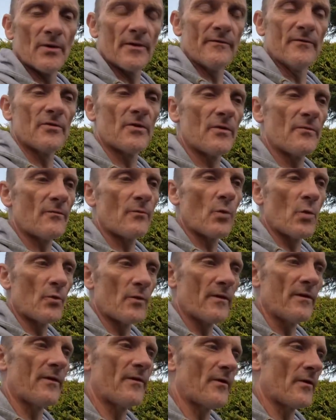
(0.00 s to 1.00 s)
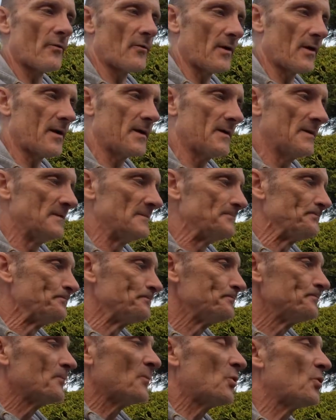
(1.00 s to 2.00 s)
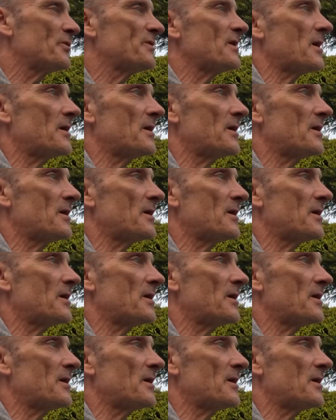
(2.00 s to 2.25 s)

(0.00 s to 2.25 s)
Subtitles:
And if you don't water in thoroughly, or